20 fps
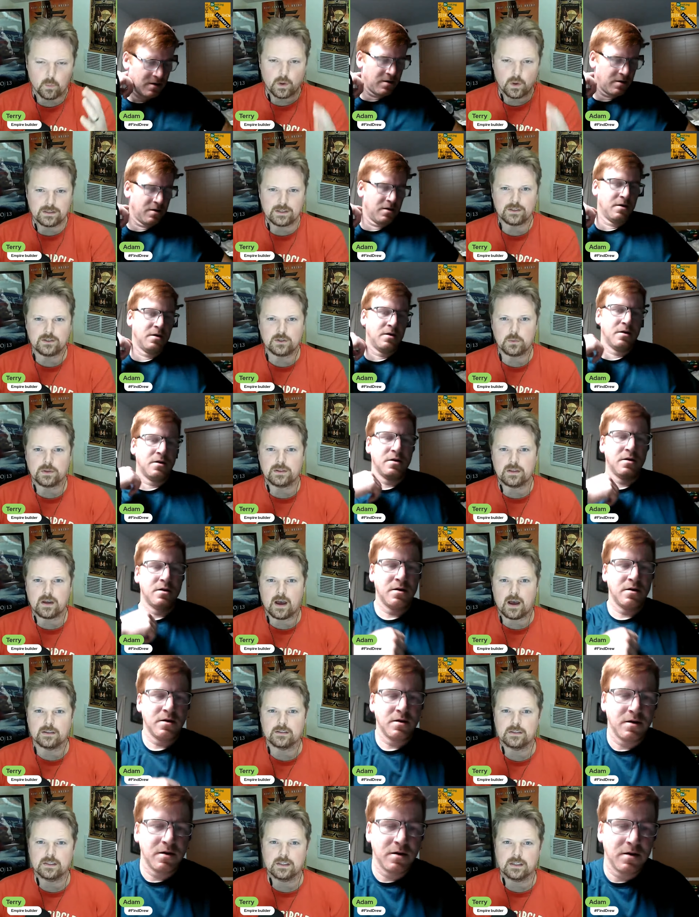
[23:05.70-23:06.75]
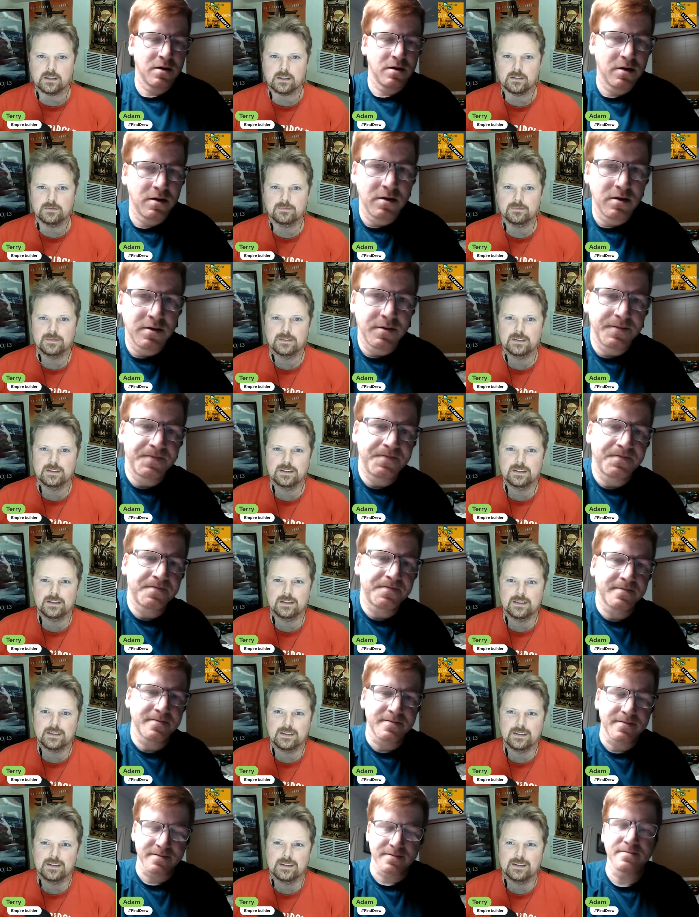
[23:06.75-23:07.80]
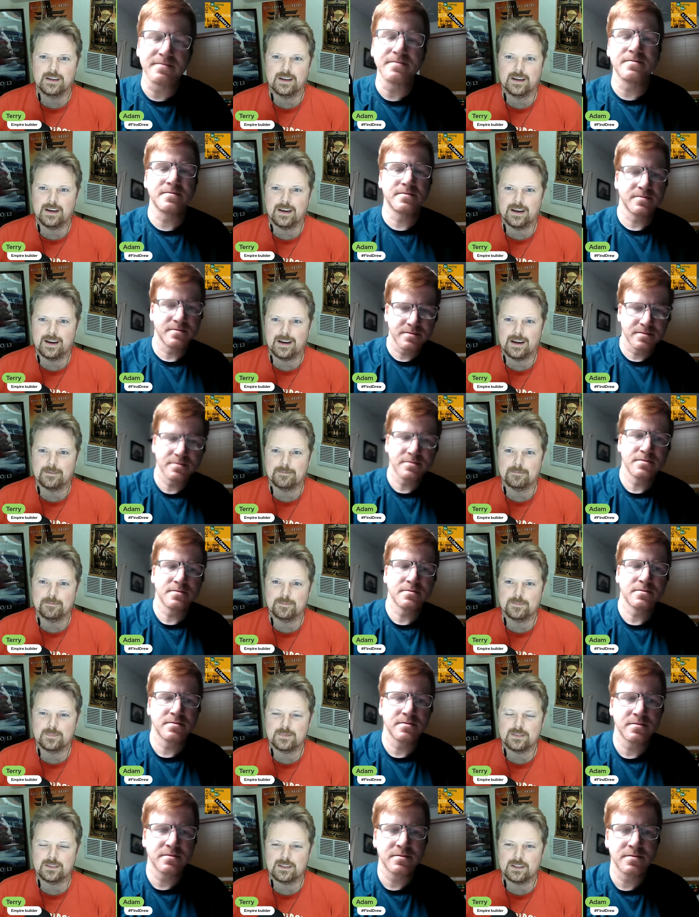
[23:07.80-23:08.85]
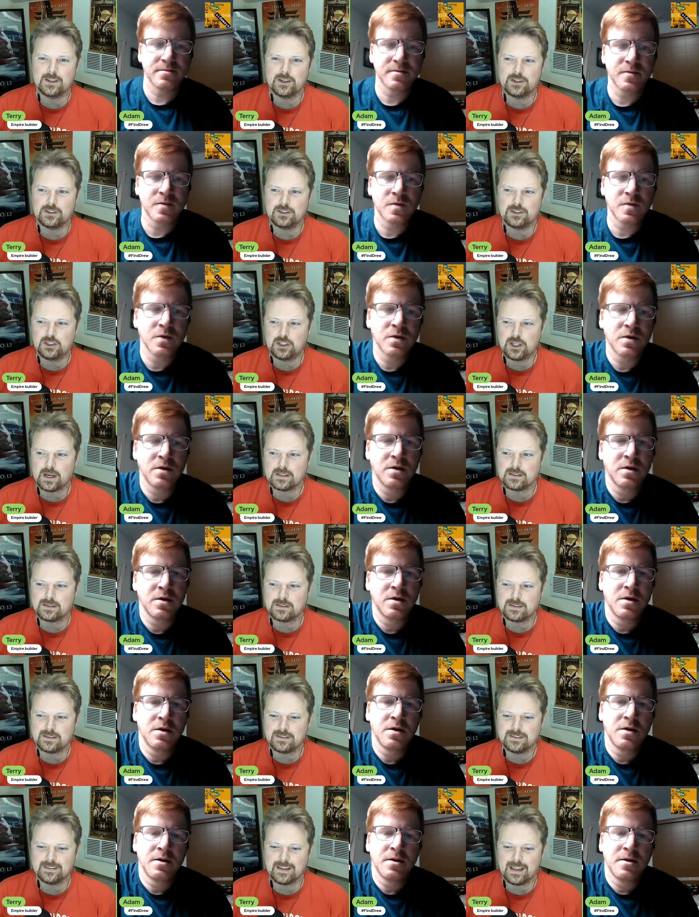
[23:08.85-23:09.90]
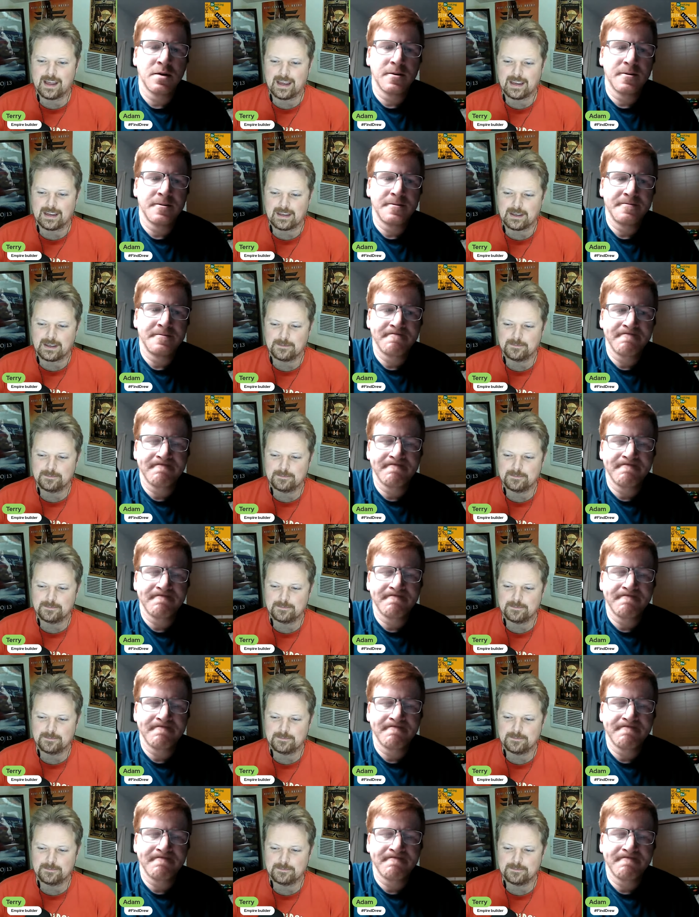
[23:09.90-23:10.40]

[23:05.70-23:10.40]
Speaker 1: what to do with Todd scene. Mm. Um, just like